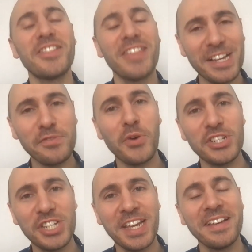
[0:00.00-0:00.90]
Thanks for
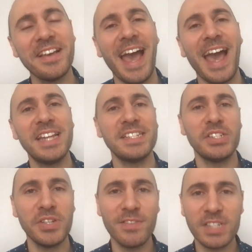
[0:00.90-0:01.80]
watching, and
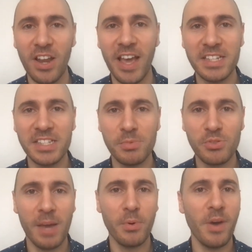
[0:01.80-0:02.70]
do give us a like and
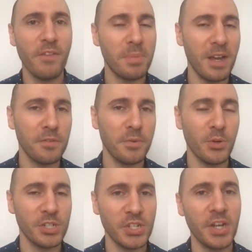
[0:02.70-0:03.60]
subscribe on whatever platform you're
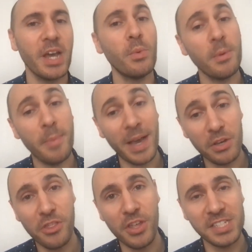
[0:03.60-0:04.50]
watching on. And we'll be back on
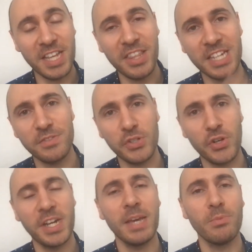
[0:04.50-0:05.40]
Thursday. Thanks for
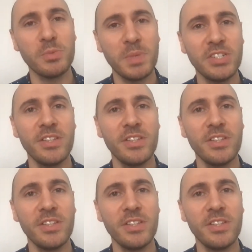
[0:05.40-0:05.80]
joining, and we'll speak to